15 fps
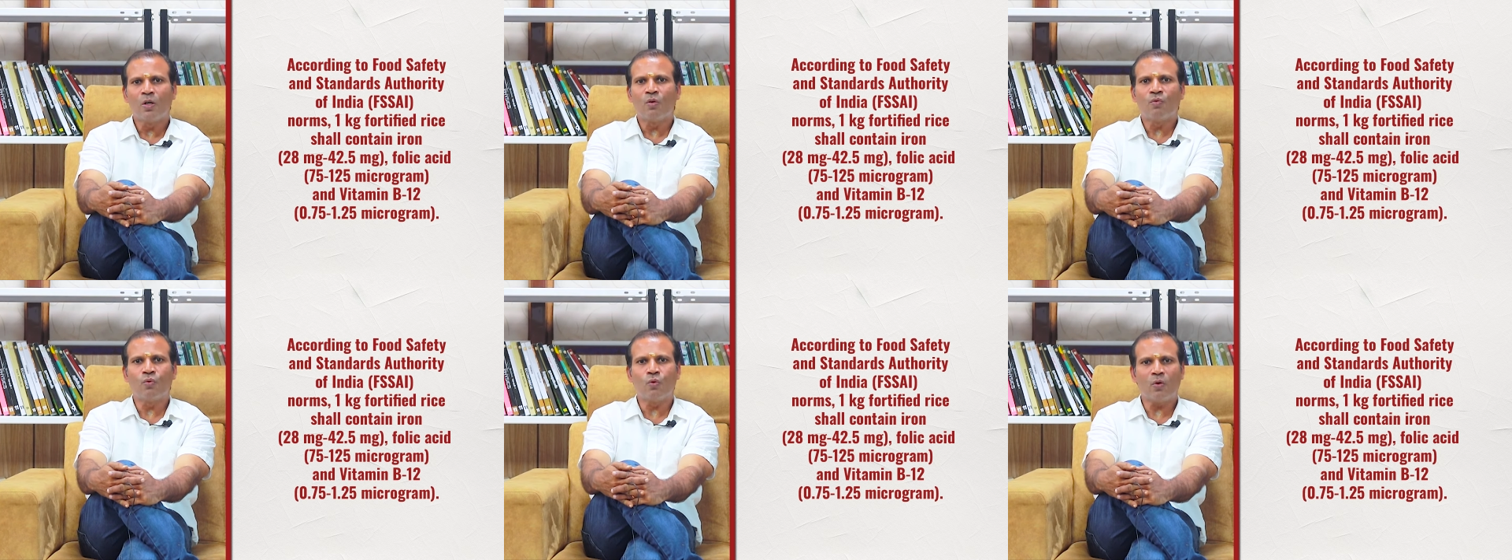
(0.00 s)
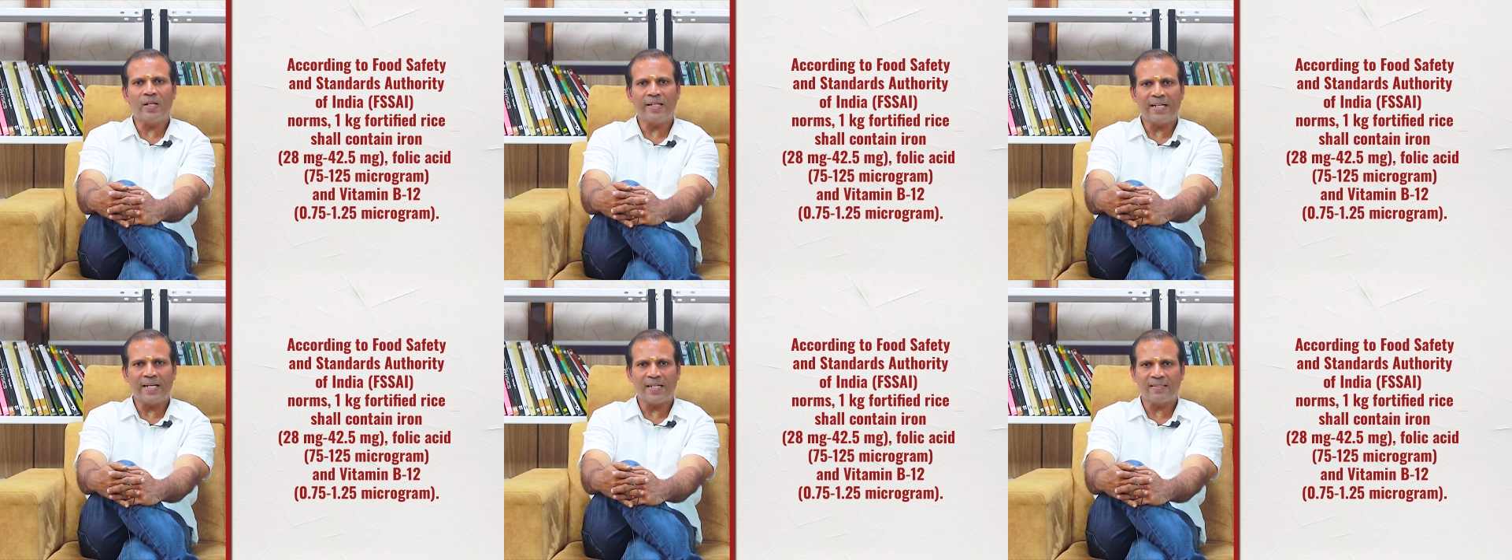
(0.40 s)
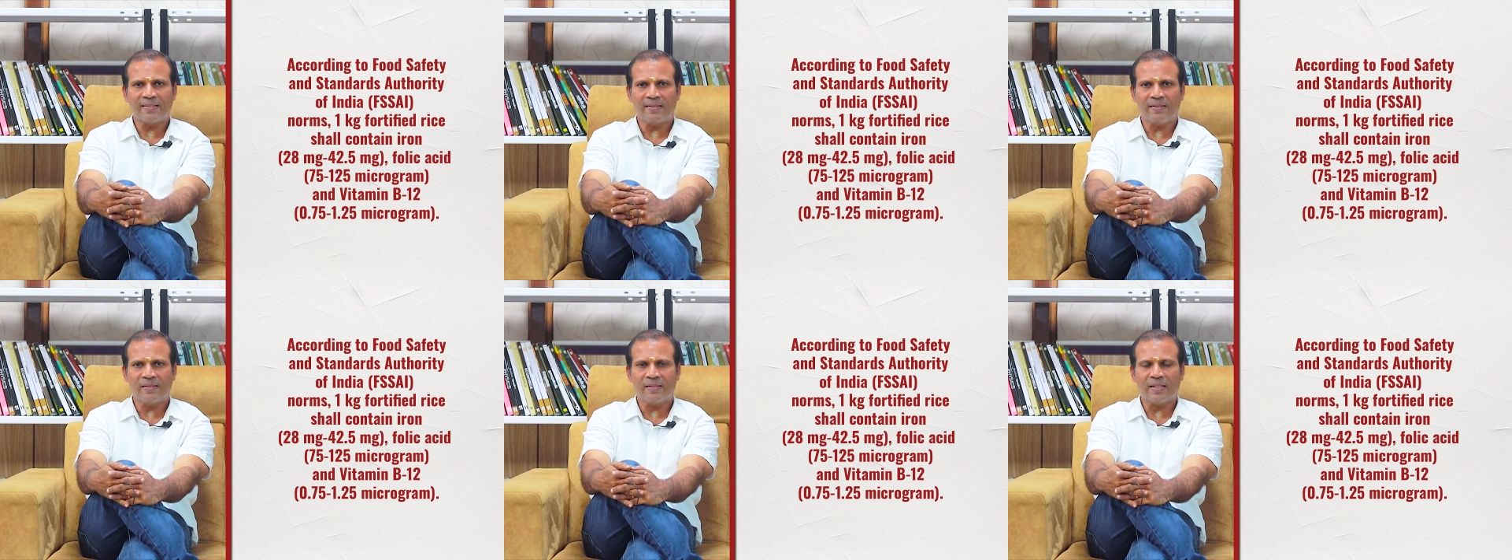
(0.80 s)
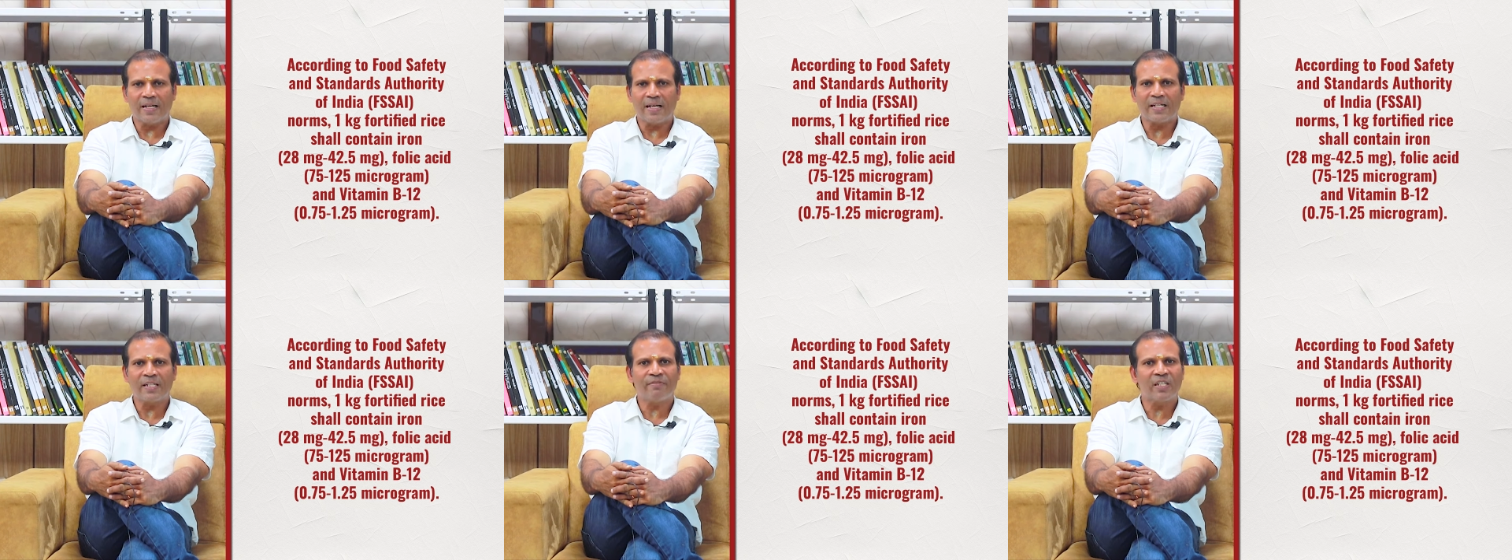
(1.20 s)
folic acid
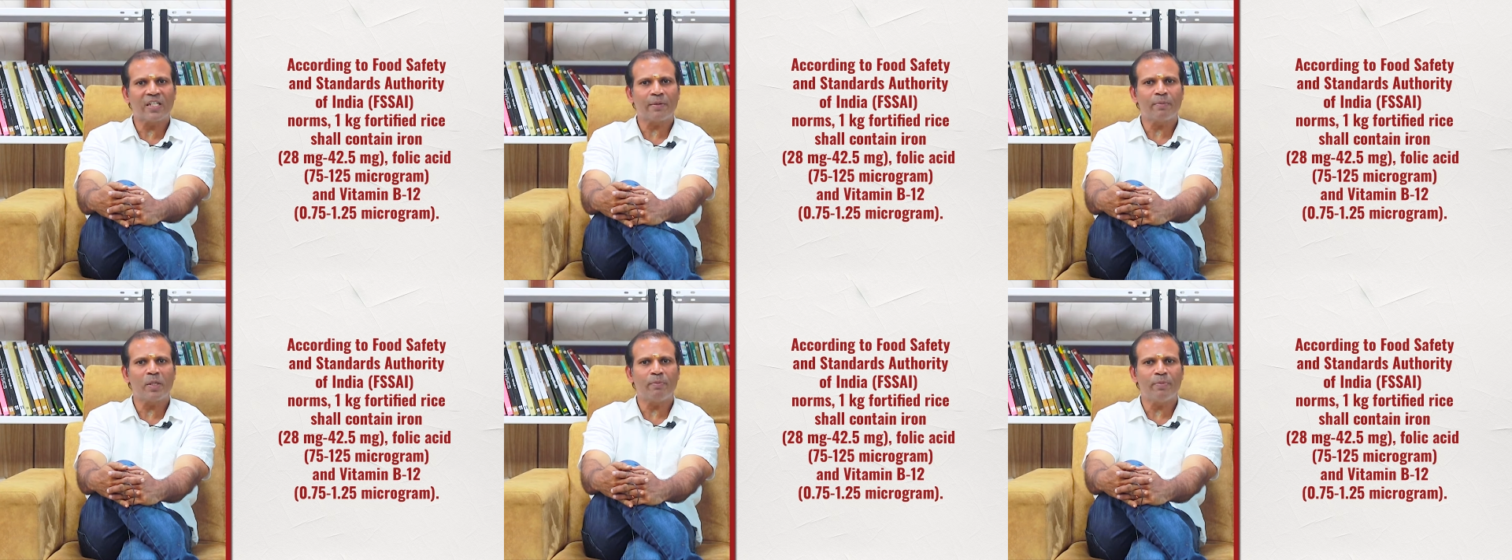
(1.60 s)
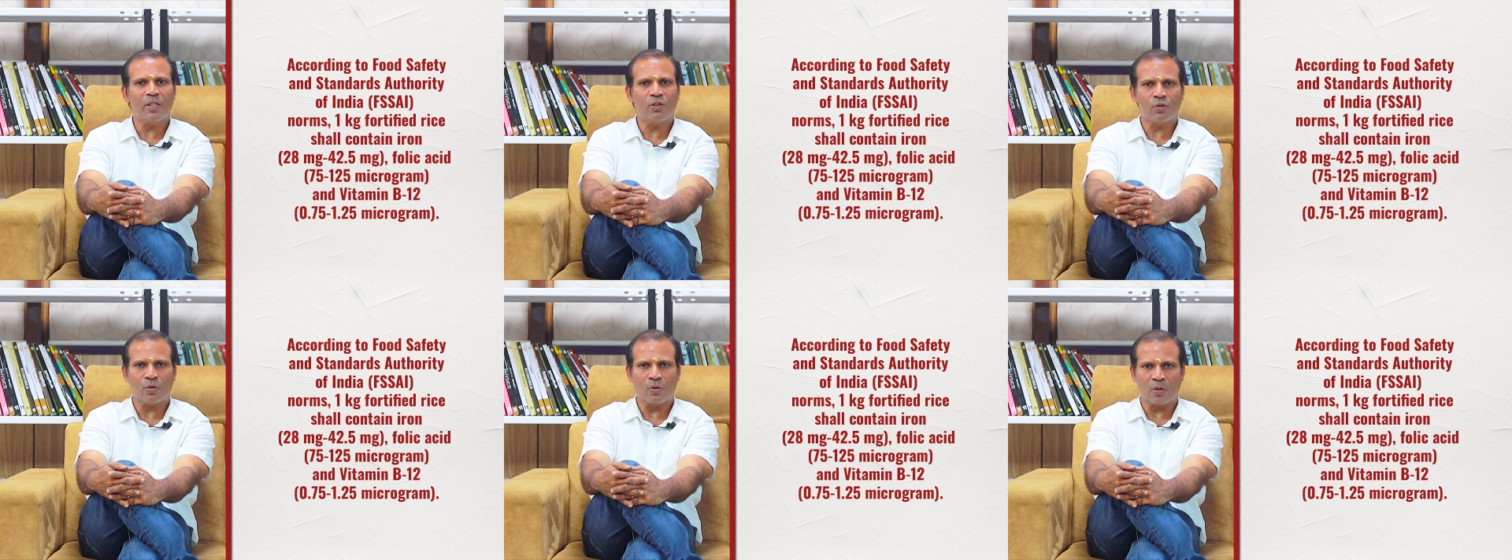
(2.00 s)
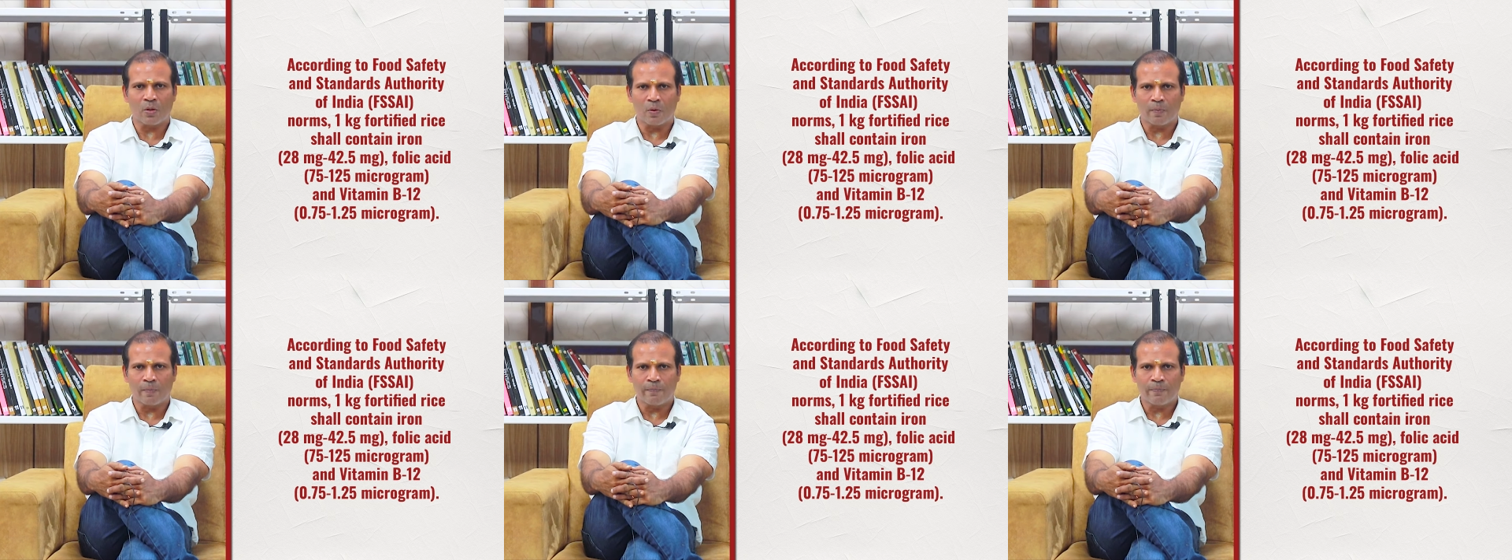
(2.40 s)
and vitamin B12.